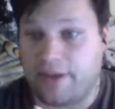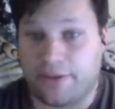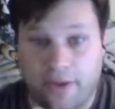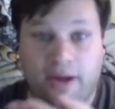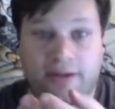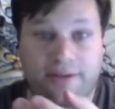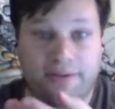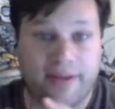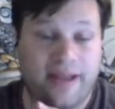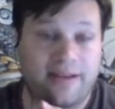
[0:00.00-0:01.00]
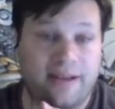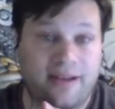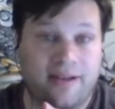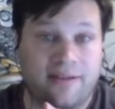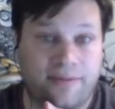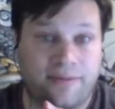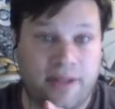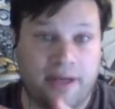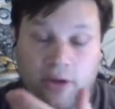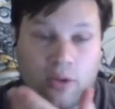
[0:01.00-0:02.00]
thought that
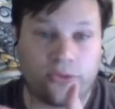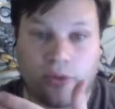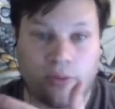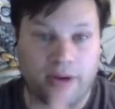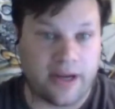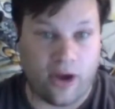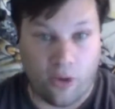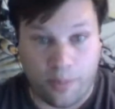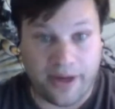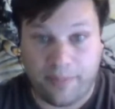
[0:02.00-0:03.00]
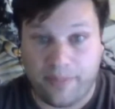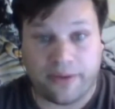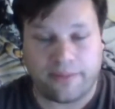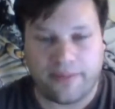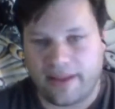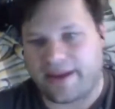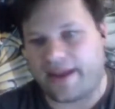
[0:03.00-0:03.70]
the Noldor were going to open up on them. Like, I